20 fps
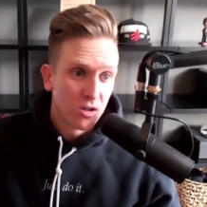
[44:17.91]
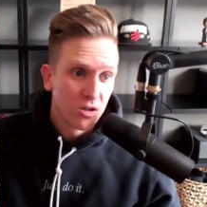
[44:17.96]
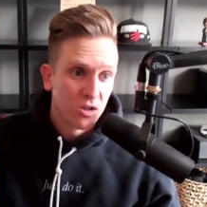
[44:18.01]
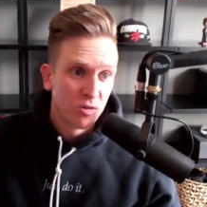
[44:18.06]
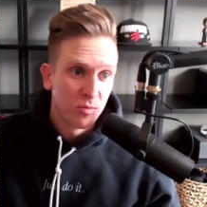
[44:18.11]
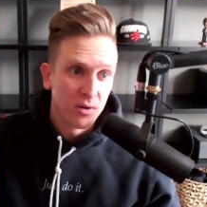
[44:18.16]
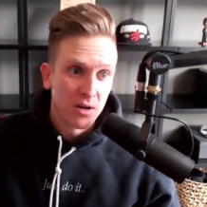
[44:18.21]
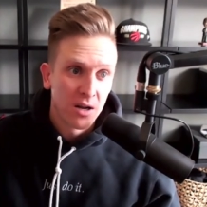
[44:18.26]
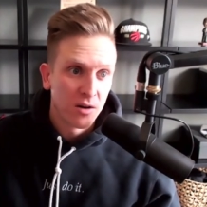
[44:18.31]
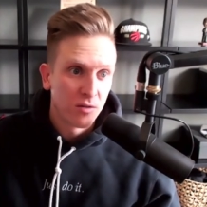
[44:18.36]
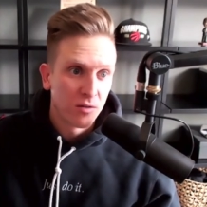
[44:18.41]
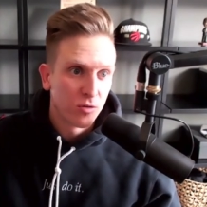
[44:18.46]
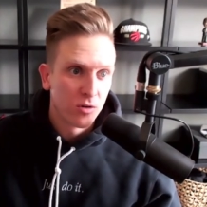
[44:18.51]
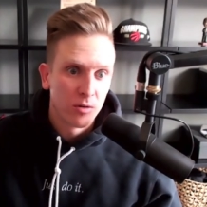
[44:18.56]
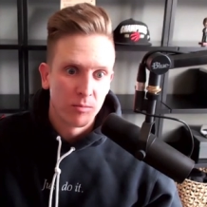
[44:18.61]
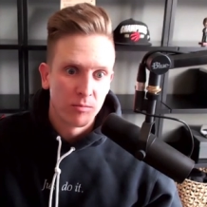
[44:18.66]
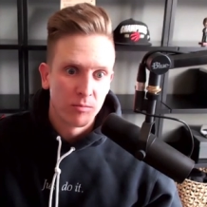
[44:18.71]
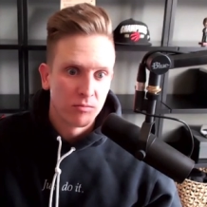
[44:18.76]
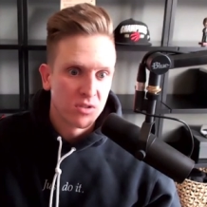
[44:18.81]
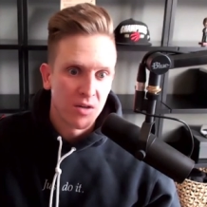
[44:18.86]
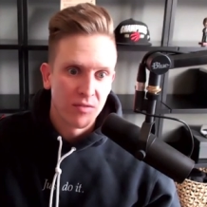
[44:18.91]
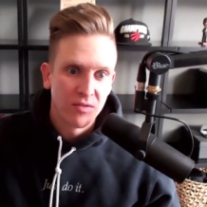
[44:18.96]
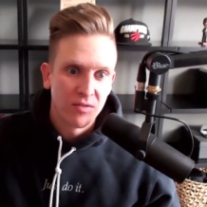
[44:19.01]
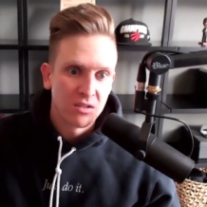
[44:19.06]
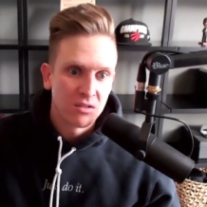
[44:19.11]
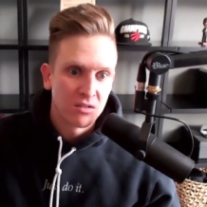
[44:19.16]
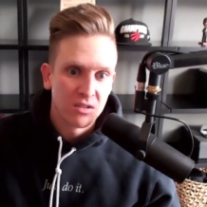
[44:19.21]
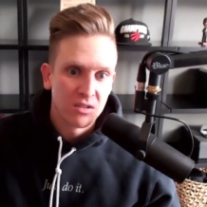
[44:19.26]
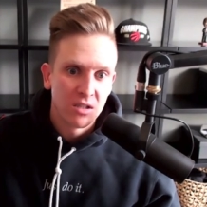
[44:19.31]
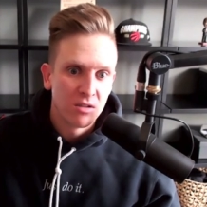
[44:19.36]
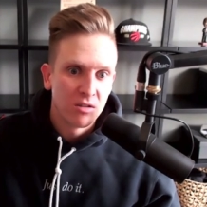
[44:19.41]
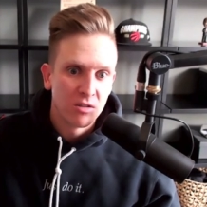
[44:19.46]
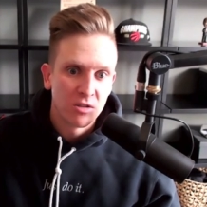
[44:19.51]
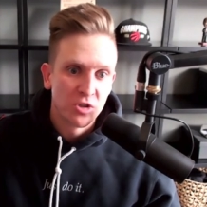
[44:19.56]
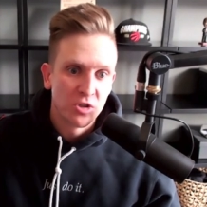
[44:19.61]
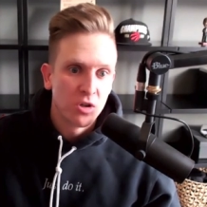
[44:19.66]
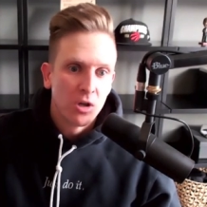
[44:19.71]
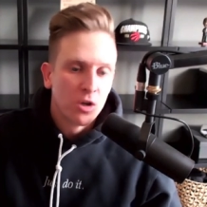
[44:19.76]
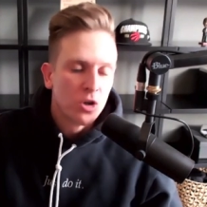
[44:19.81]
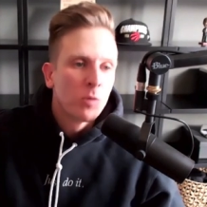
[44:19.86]
you've been at it for 17
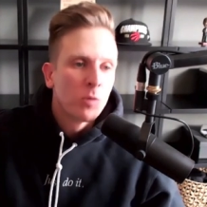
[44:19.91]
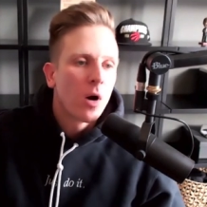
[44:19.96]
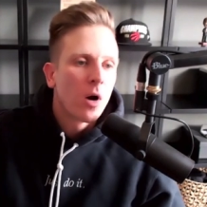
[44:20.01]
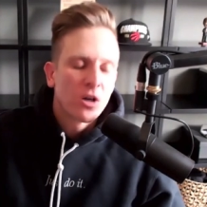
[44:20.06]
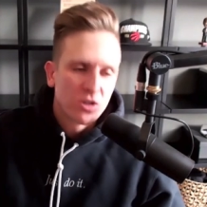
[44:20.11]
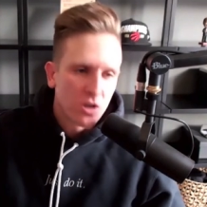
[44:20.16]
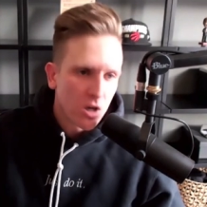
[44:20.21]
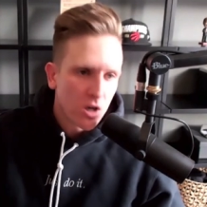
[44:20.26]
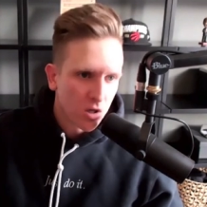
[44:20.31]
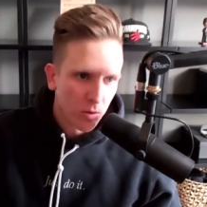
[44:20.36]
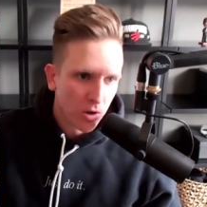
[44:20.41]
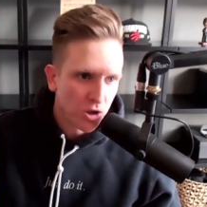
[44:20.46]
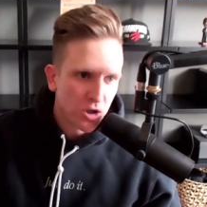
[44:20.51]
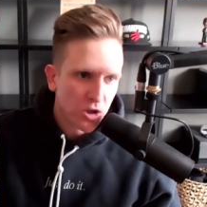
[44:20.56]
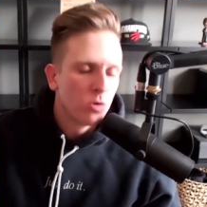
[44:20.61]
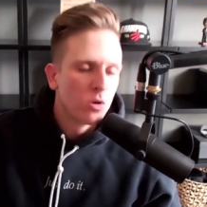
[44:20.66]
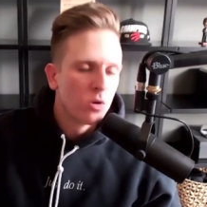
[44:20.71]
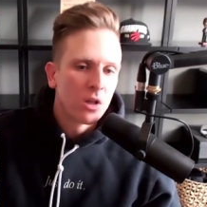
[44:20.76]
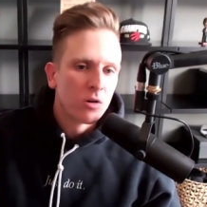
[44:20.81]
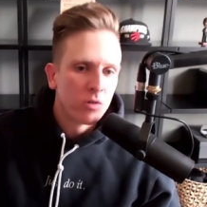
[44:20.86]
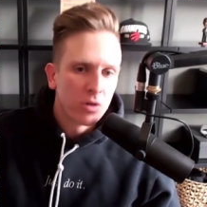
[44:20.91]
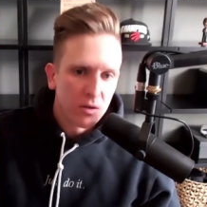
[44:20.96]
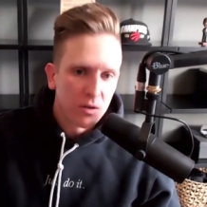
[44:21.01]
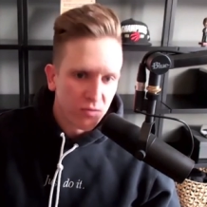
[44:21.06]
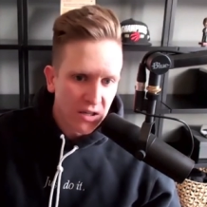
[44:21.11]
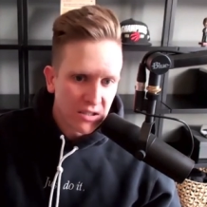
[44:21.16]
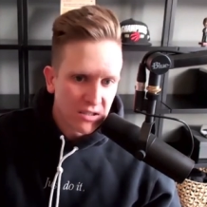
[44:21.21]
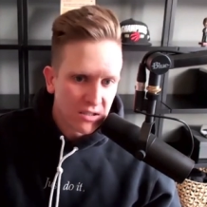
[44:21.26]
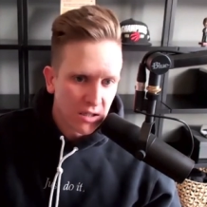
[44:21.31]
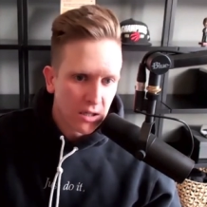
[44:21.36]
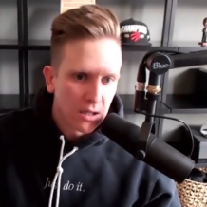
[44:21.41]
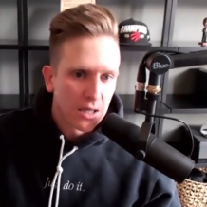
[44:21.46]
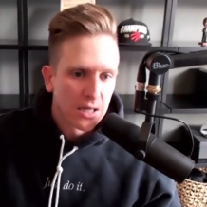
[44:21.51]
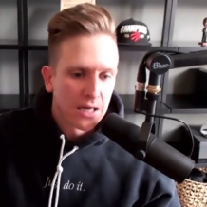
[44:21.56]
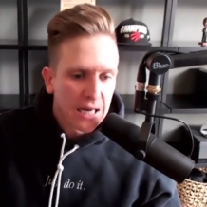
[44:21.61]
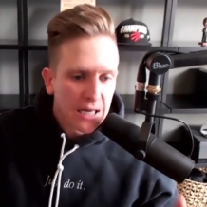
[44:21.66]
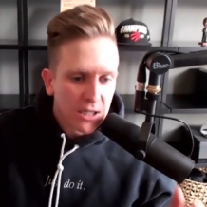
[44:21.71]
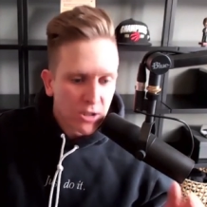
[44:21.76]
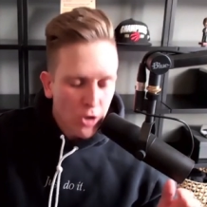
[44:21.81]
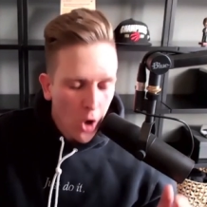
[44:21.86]
years you're mark zuckerberg you literally invented it
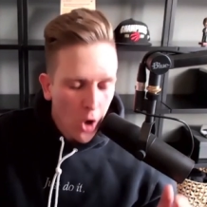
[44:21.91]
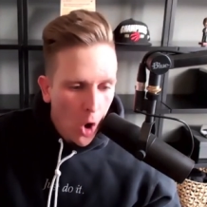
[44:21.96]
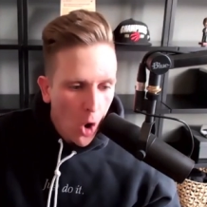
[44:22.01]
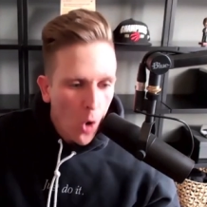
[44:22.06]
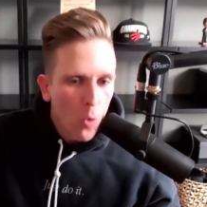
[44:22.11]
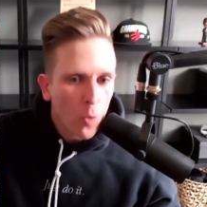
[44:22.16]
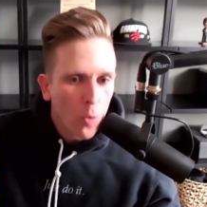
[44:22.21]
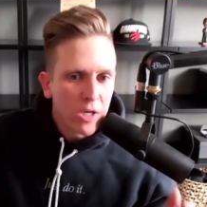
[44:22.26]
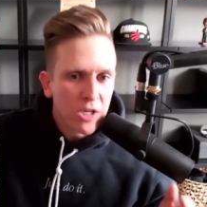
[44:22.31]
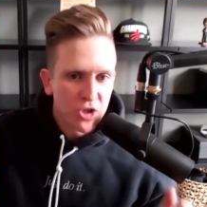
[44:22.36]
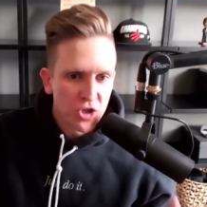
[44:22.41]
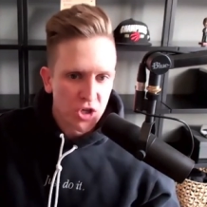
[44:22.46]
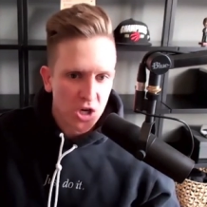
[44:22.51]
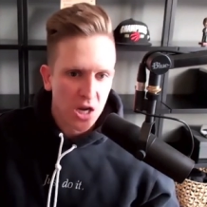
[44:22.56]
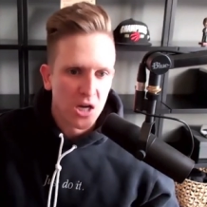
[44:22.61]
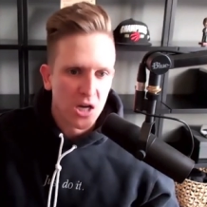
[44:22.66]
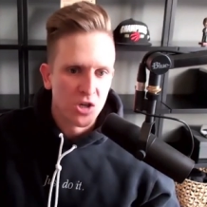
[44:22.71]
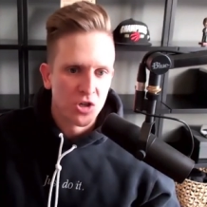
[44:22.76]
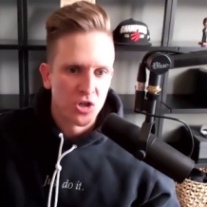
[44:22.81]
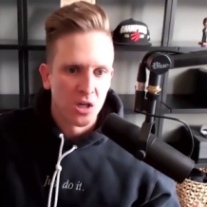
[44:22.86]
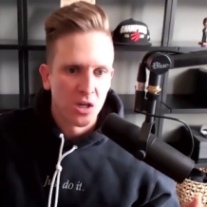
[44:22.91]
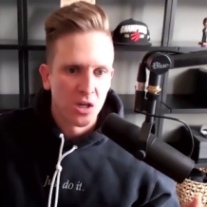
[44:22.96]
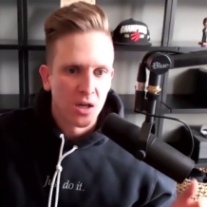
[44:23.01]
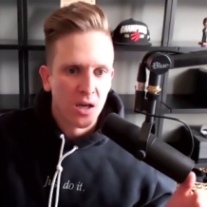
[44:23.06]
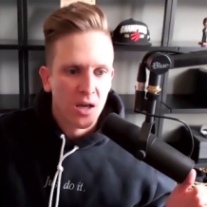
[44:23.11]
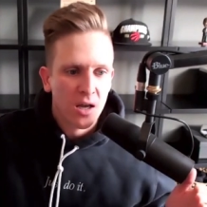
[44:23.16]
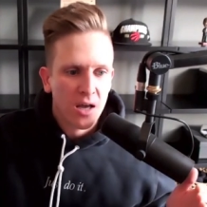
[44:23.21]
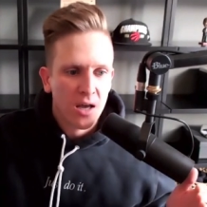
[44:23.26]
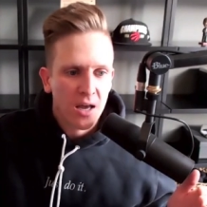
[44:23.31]
like it's always changing